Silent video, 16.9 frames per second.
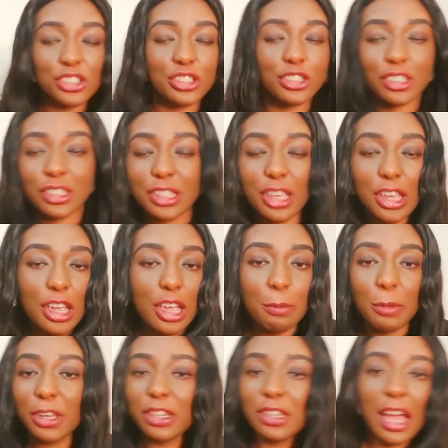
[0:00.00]
Jesus
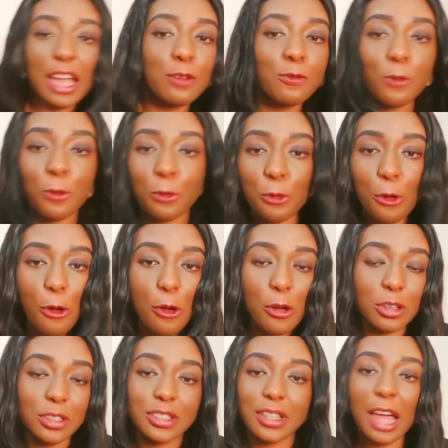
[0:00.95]
came, he died
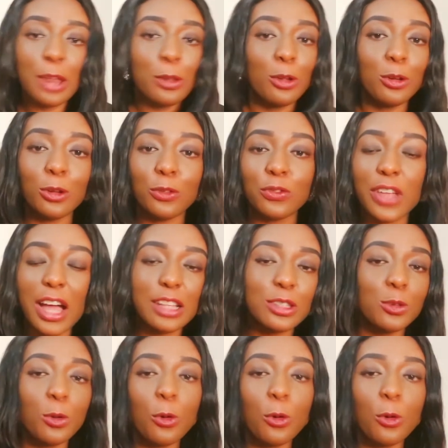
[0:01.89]
for us and all of that.